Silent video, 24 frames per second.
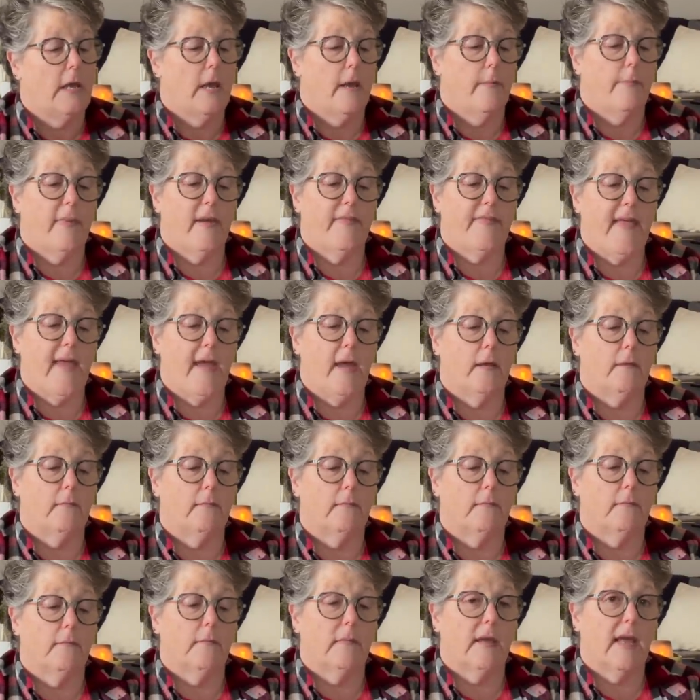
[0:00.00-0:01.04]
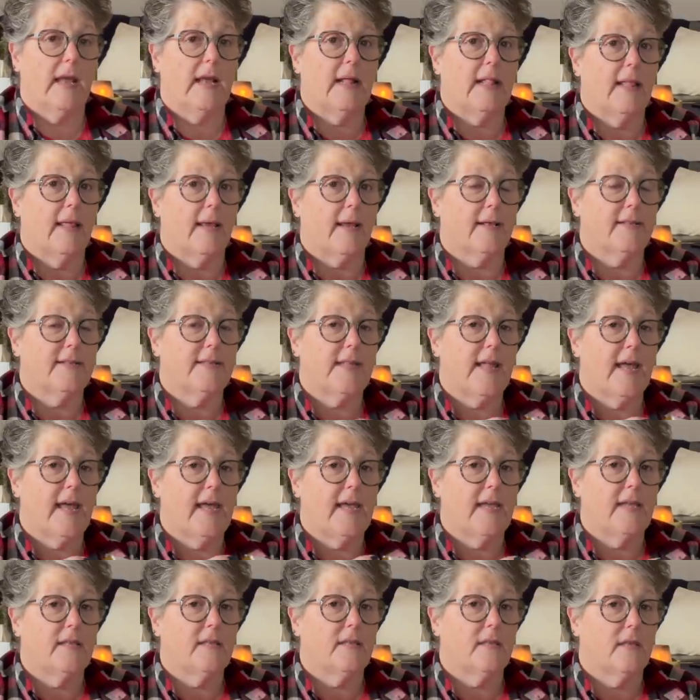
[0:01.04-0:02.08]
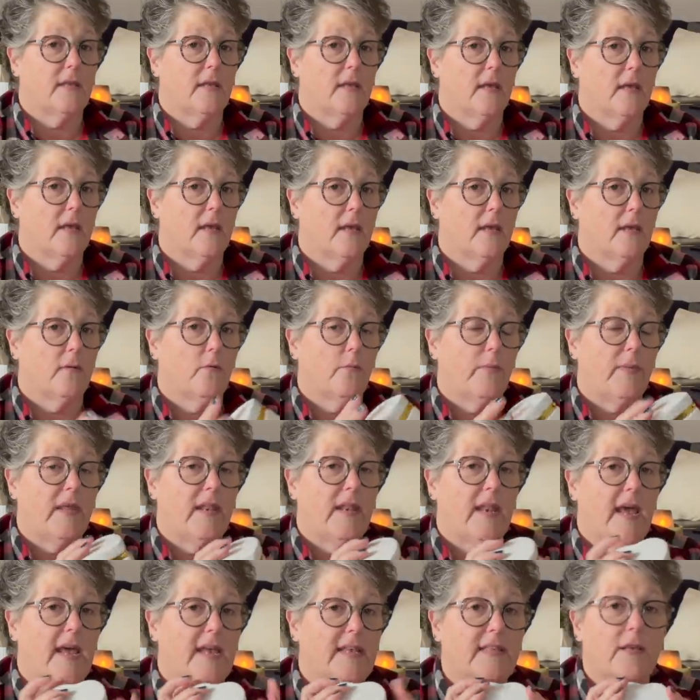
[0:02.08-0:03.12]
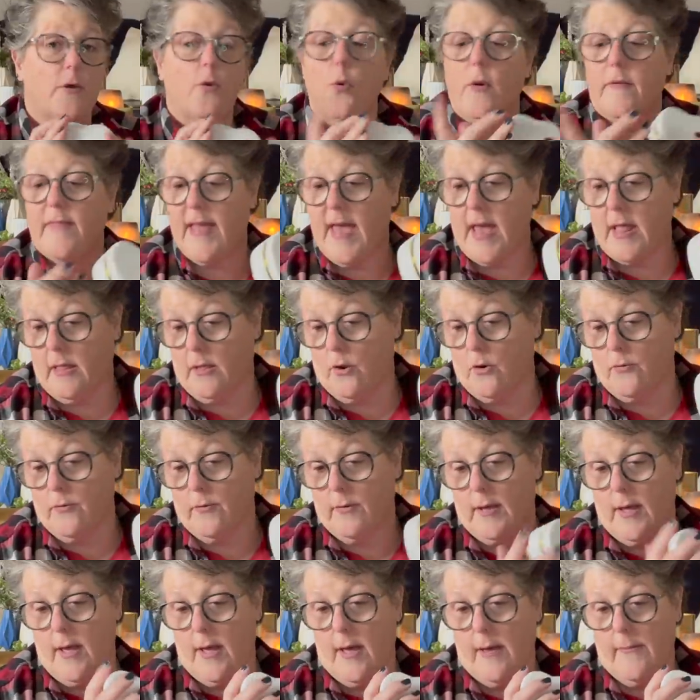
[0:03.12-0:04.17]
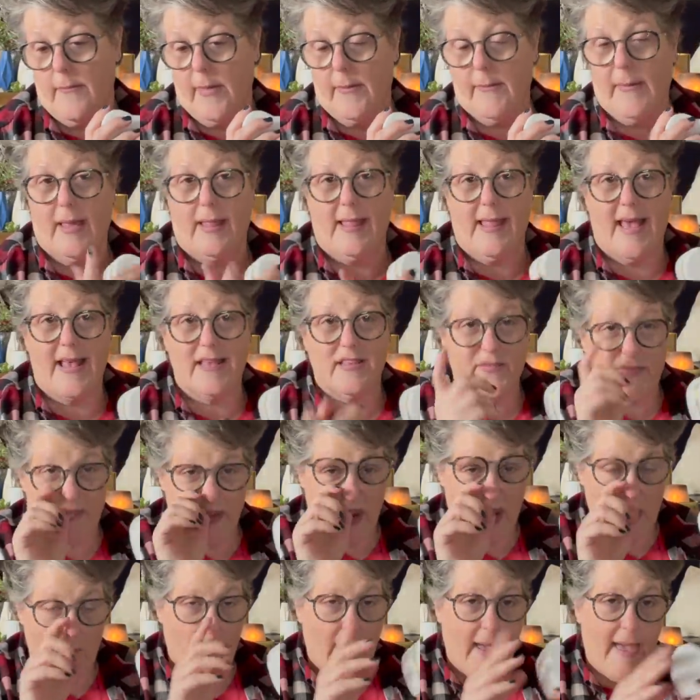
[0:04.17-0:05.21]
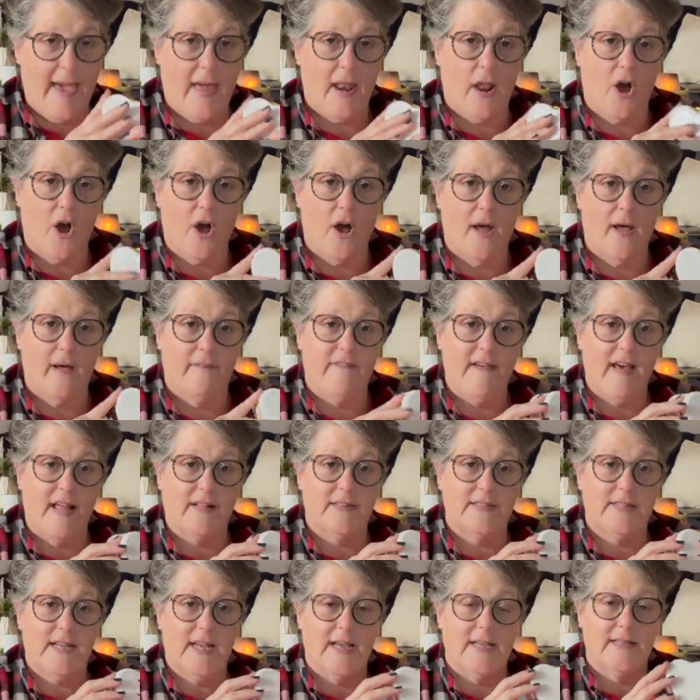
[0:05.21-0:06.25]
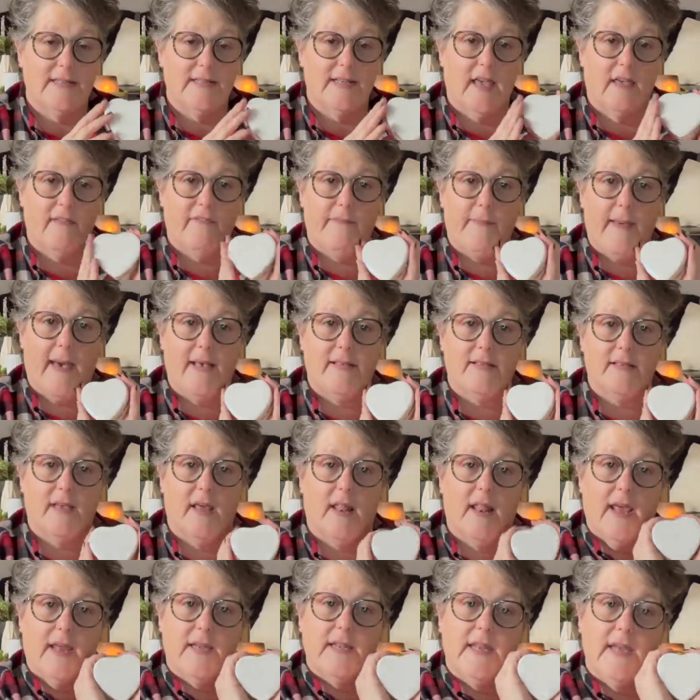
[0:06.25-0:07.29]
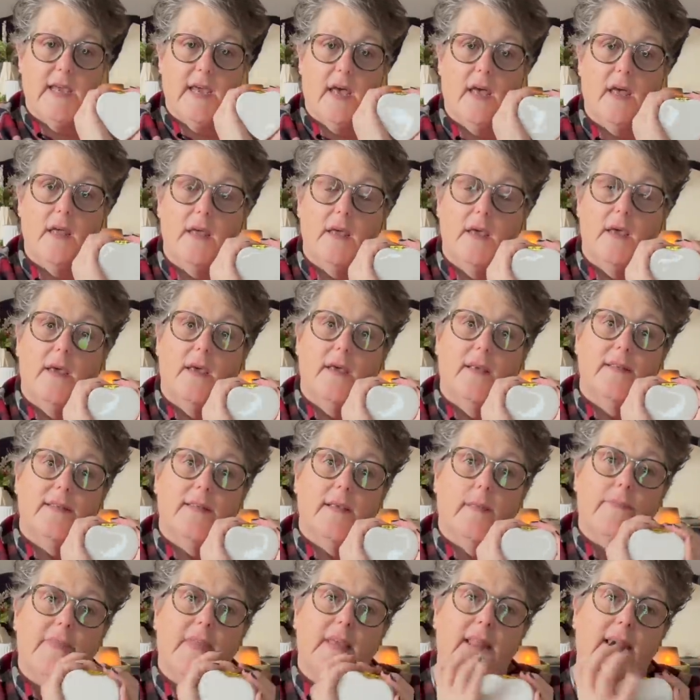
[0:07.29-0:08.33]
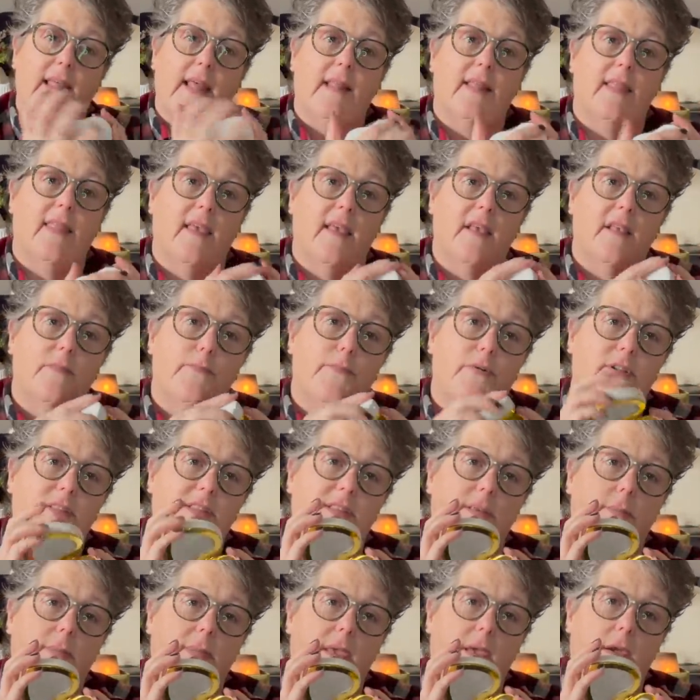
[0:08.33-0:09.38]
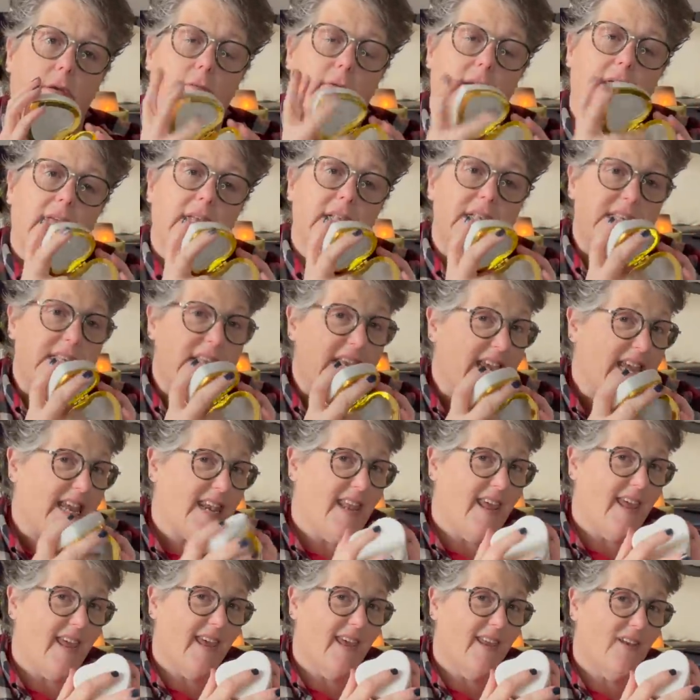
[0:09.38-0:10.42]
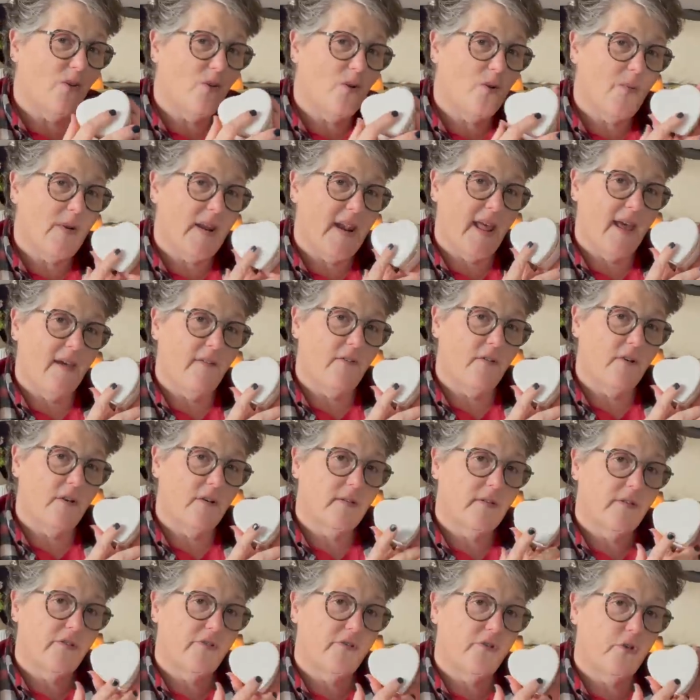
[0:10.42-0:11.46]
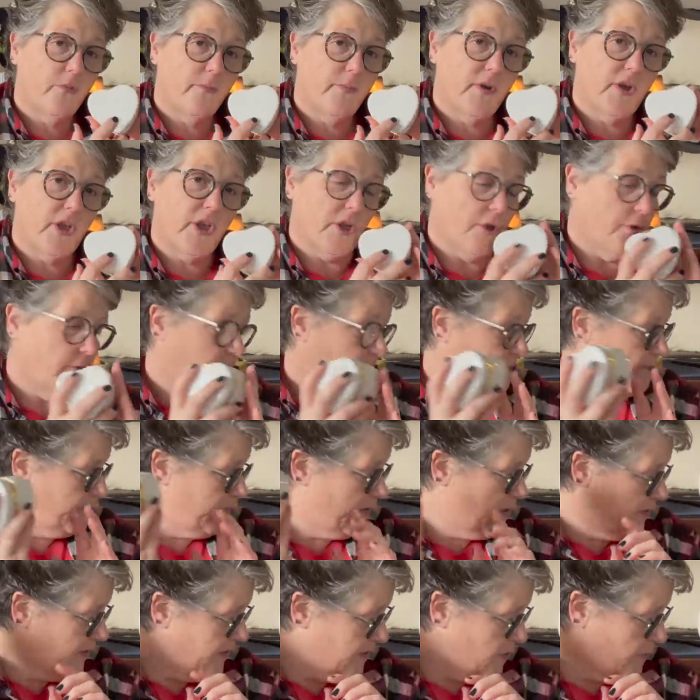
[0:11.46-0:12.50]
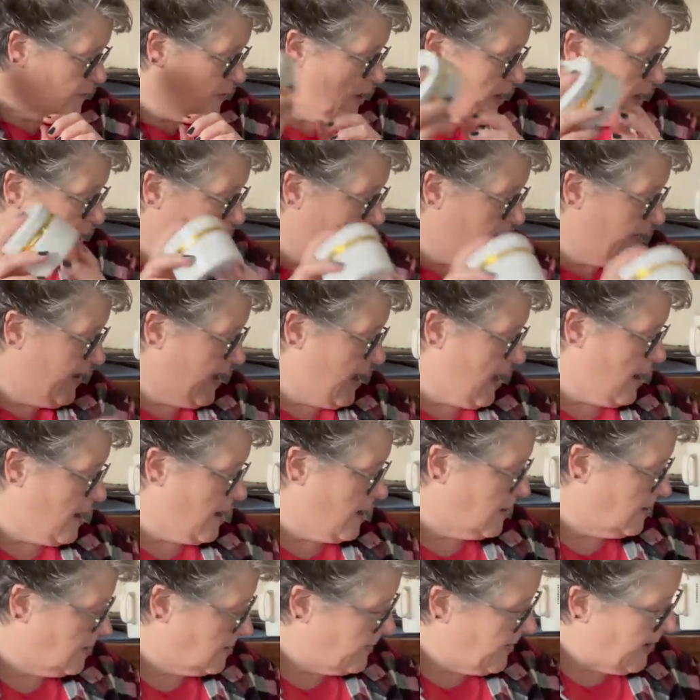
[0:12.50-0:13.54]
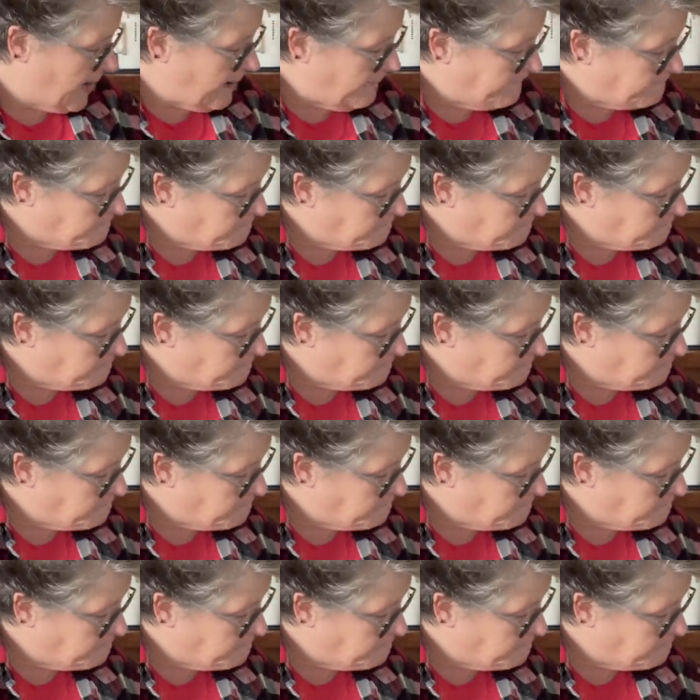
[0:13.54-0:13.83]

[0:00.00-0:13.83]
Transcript: But they it clicks nice. It would be nice. Oh, and that little, um, in my last video, I had a, a, Valentine's gift basket idea. Something like this, put some earrings in it or whatever. Super cute. So this will probably be behind me.